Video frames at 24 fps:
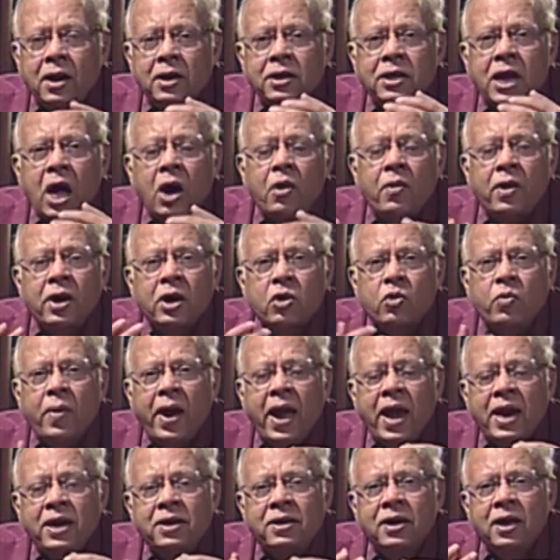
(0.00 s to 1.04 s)
now
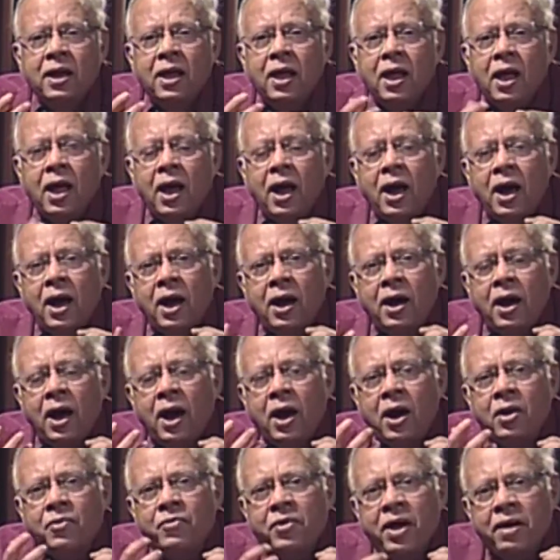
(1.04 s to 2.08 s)
acquired
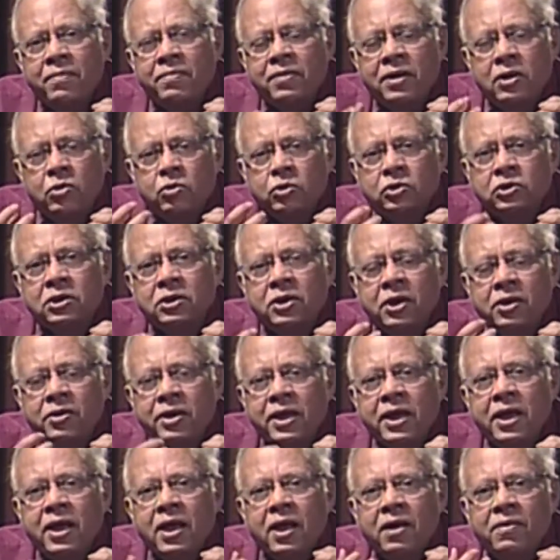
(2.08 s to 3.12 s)
a
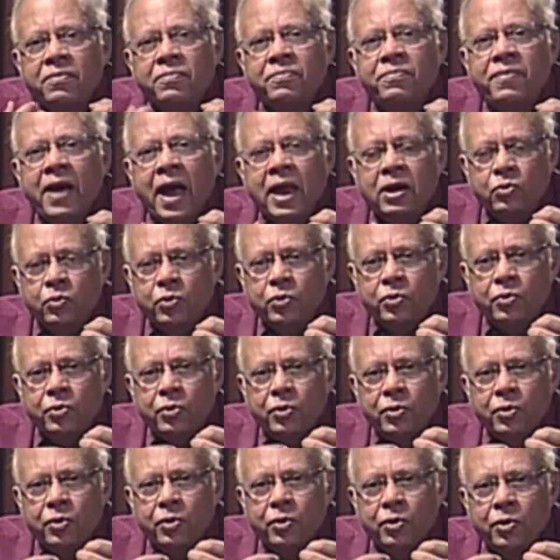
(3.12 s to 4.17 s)
revolutionary value.
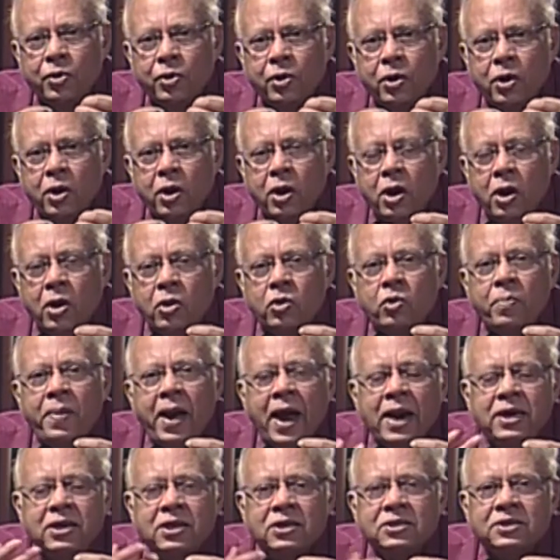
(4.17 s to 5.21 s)

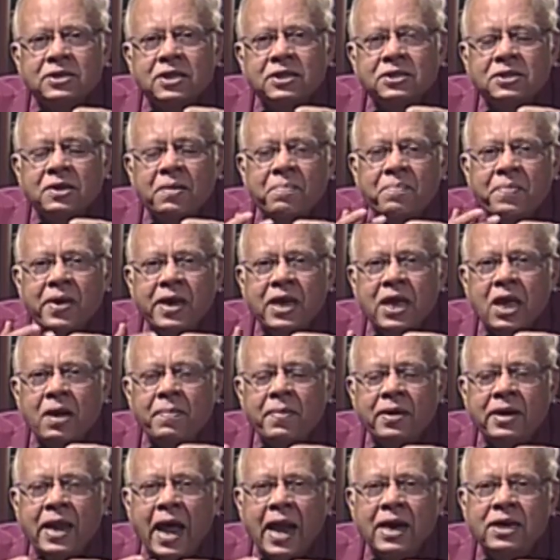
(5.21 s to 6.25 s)
Romanticism
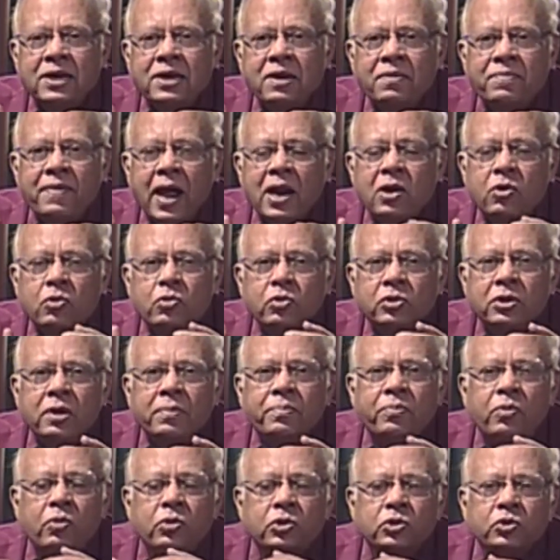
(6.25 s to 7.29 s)
became an anti-value to the
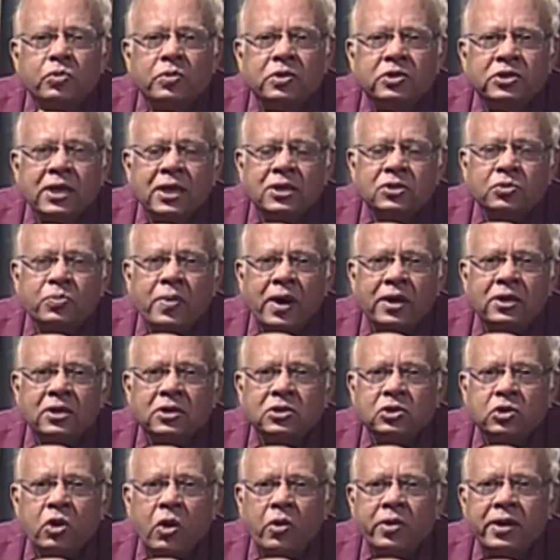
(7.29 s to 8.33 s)
bourgeoisie, as one
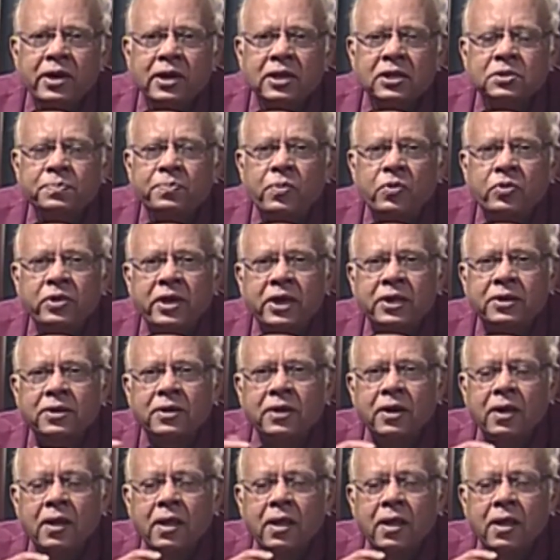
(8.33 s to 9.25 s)
historian has put it.